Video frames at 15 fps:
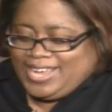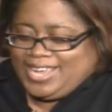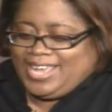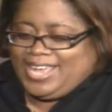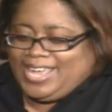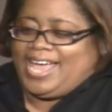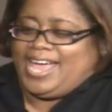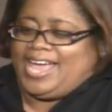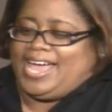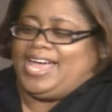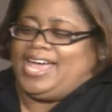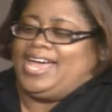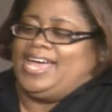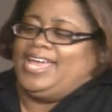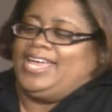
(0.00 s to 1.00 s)

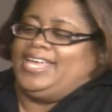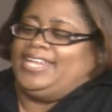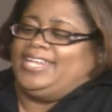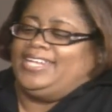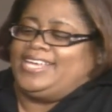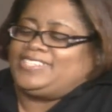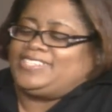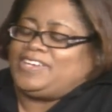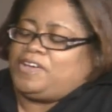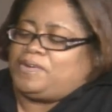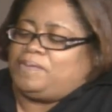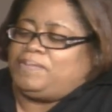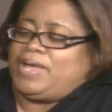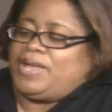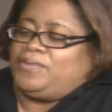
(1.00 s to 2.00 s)
Mm-hmm. Uh, let's
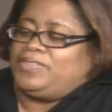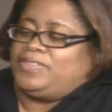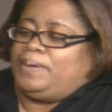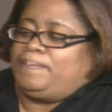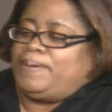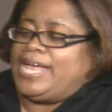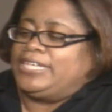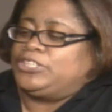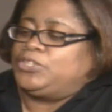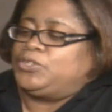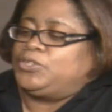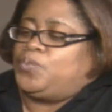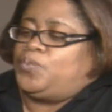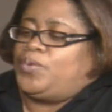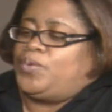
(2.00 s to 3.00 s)
talk about the
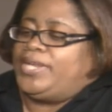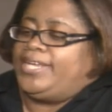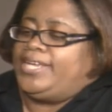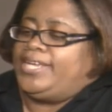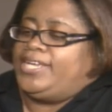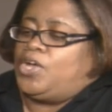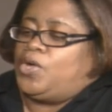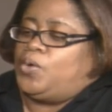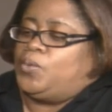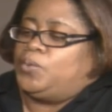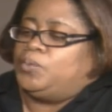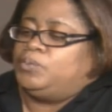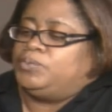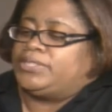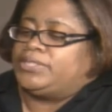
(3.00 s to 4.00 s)
apostle when he
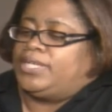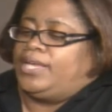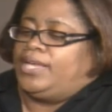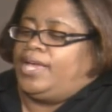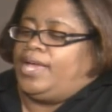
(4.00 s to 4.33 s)
holds